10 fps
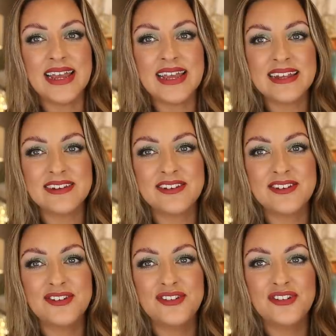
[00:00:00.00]

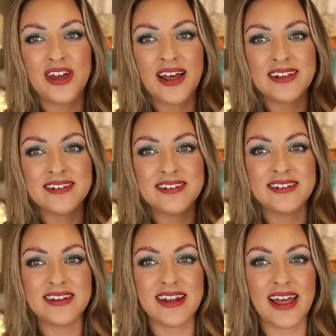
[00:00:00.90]
It's
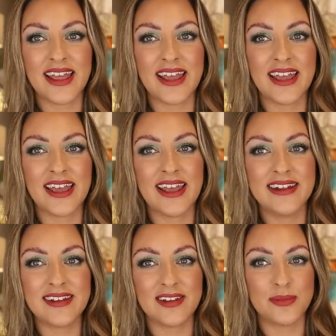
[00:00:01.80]
just like
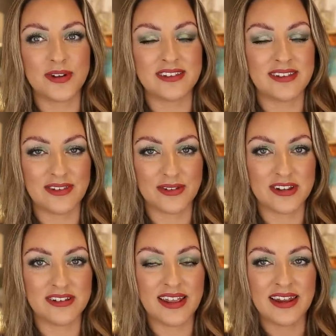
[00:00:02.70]
it does what it says on
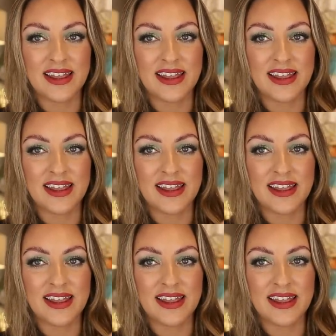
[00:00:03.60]
the tin.